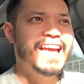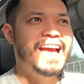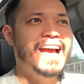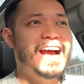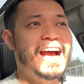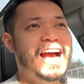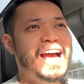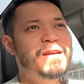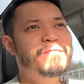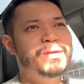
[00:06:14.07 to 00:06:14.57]

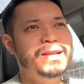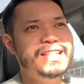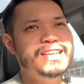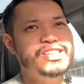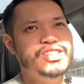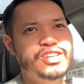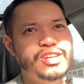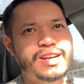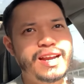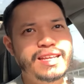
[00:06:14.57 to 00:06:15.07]
I'm pretty
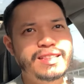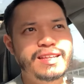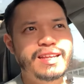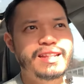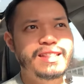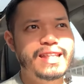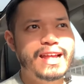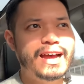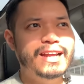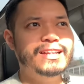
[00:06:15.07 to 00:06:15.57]
sure I did
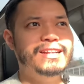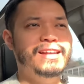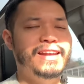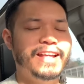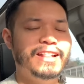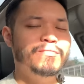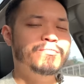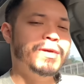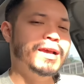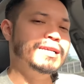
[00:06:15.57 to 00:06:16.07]
not
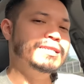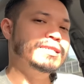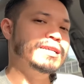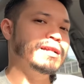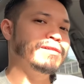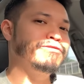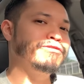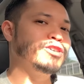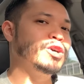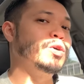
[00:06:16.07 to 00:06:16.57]
let myself
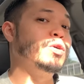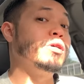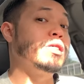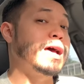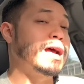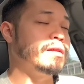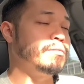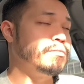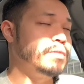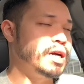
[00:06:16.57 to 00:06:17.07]
go
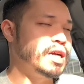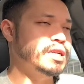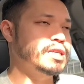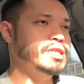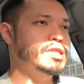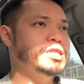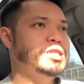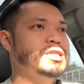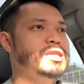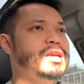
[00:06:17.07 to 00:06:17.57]
that
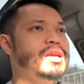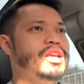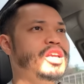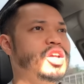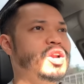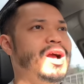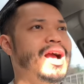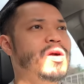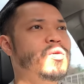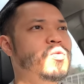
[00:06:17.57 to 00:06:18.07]
much. You know,
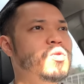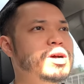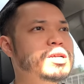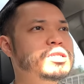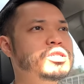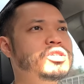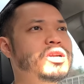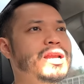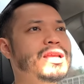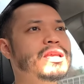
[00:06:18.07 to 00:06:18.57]
I was
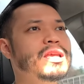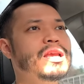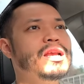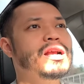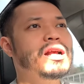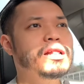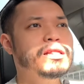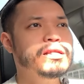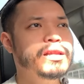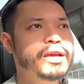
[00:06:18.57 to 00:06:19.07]
drinking
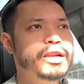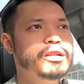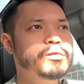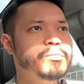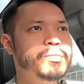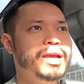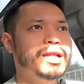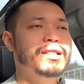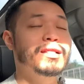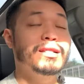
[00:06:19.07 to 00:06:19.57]
a little
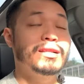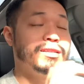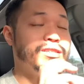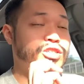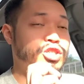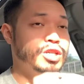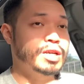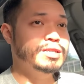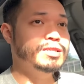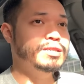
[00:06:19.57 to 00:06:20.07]
bit
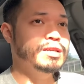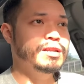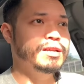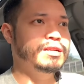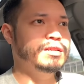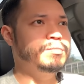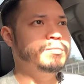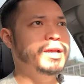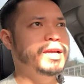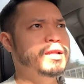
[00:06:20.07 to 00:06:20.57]
just a
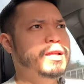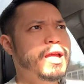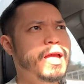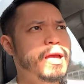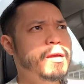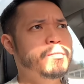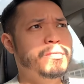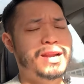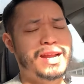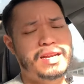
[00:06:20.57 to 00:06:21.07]
little bit,
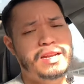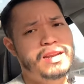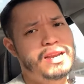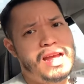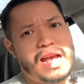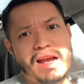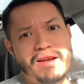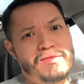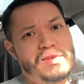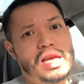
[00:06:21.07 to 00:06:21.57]
but I didn't
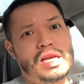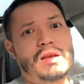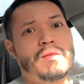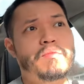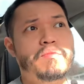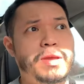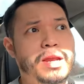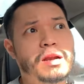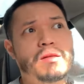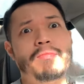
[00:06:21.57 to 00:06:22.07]
have like a
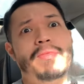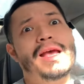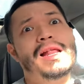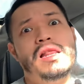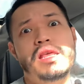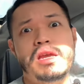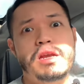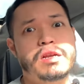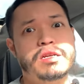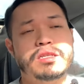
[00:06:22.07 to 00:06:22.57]
beer
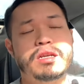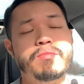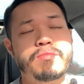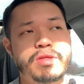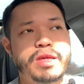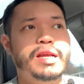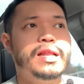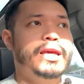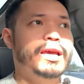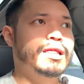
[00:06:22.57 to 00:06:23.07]
belly or
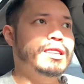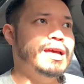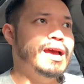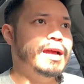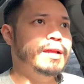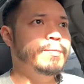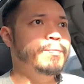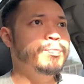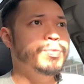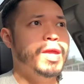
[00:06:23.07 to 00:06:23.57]
something like that.
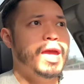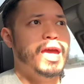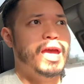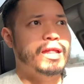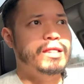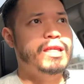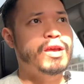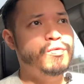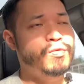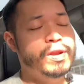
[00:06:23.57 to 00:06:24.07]
I'm
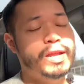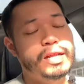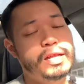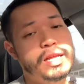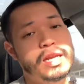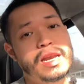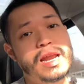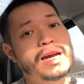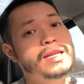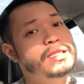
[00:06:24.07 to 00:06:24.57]
definitely
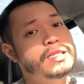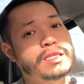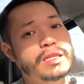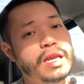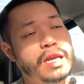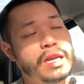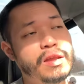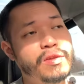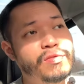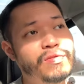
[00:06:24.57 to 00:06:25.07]
not
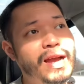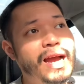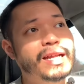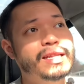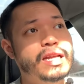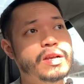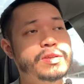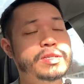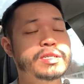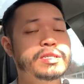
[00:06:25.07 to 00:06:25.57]
skinny fat.
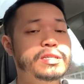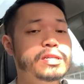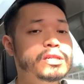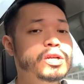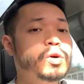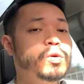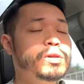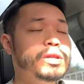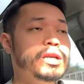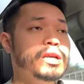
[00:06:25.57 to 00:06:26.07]
I was still
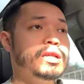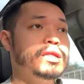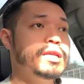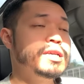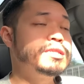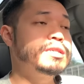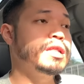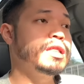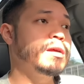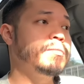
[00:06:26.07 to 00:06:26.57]
holding a
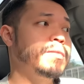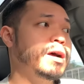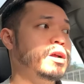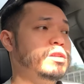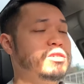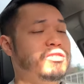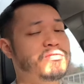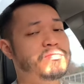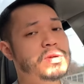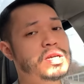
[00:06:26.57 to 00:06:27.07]
decent amount
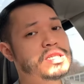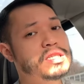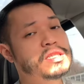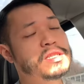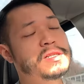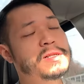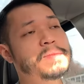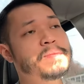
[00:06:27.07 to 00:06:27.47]
of muscle.